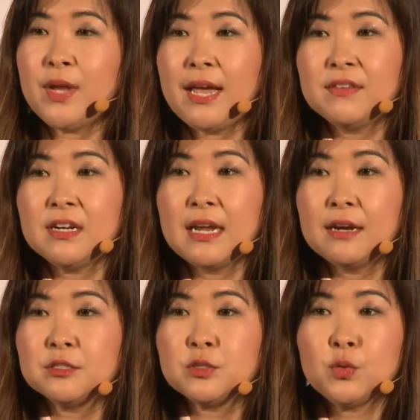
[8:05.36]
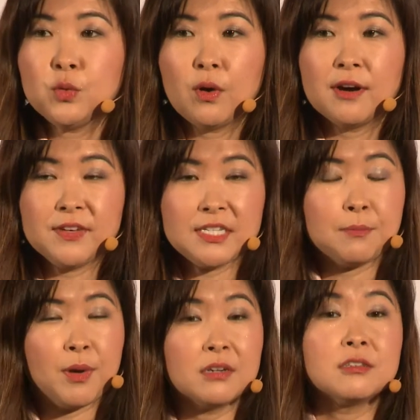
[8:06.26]
haven't announced who our
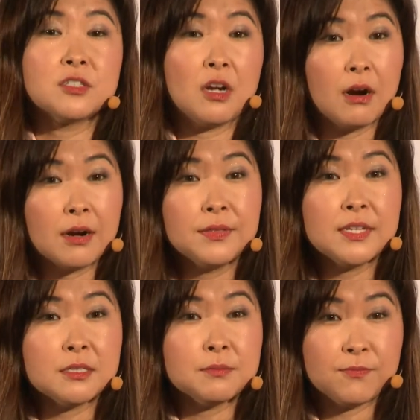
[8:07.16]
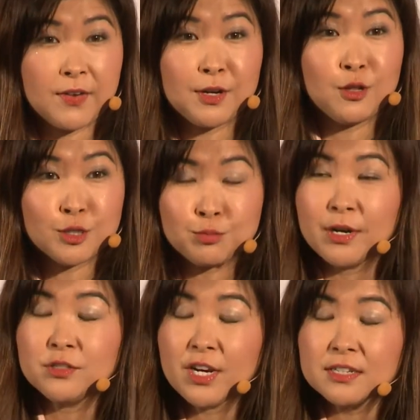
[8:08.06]
fintech partners are in this very large
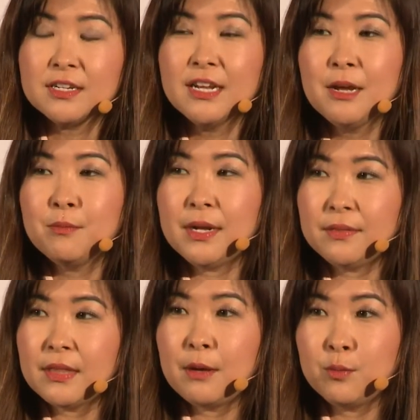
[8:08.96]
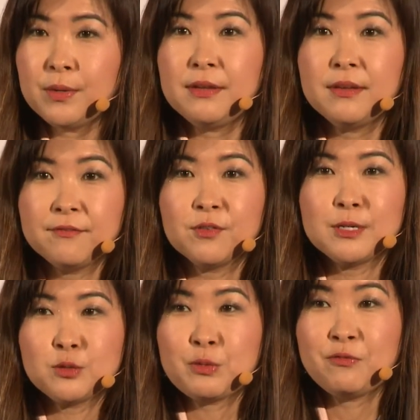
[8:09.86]
project, but that will be
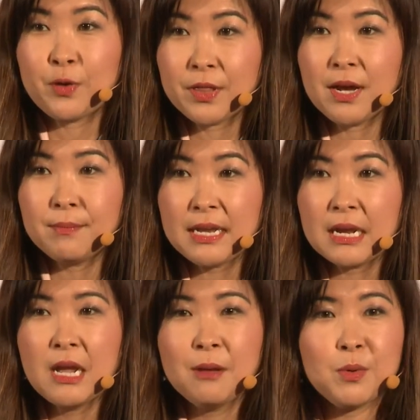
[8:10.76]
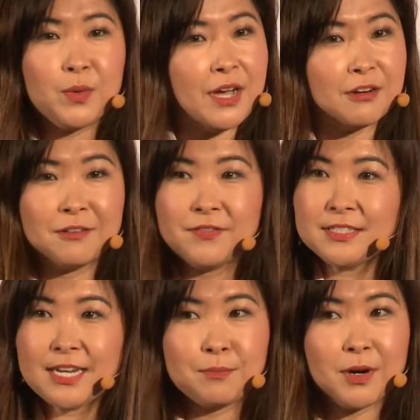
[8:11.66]
information will be forthcoming. But without our
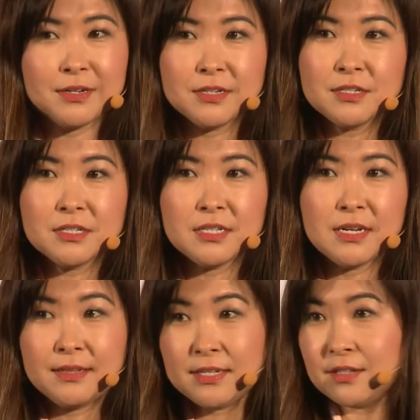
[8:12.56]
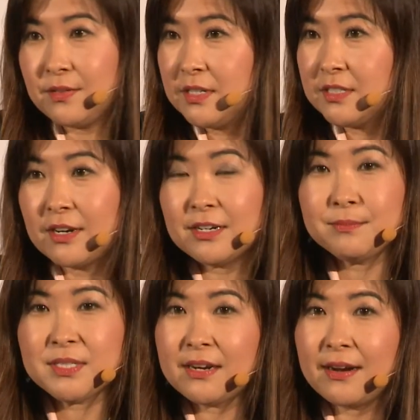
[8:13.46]
fintech partners, and these are the
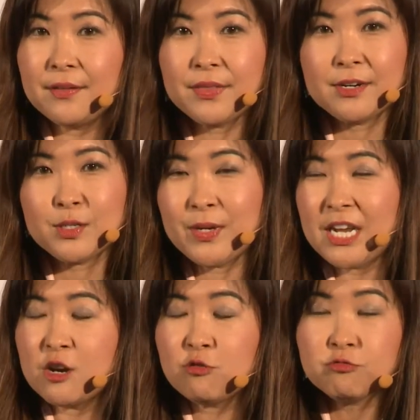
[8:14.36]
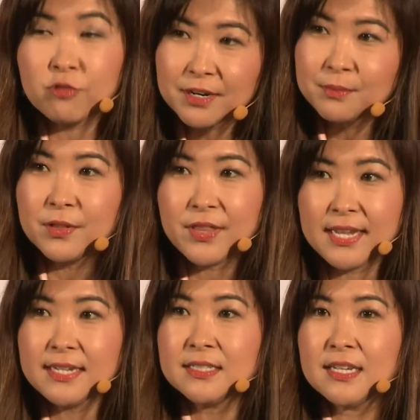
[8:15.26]
startups that are out there doing incredible
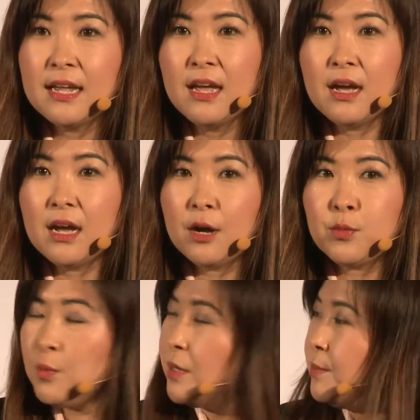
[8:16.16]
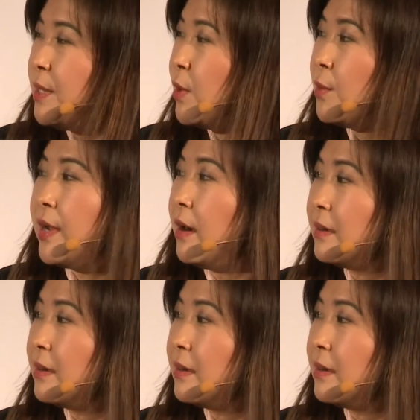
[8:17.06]
things, we wouldn't be where we are.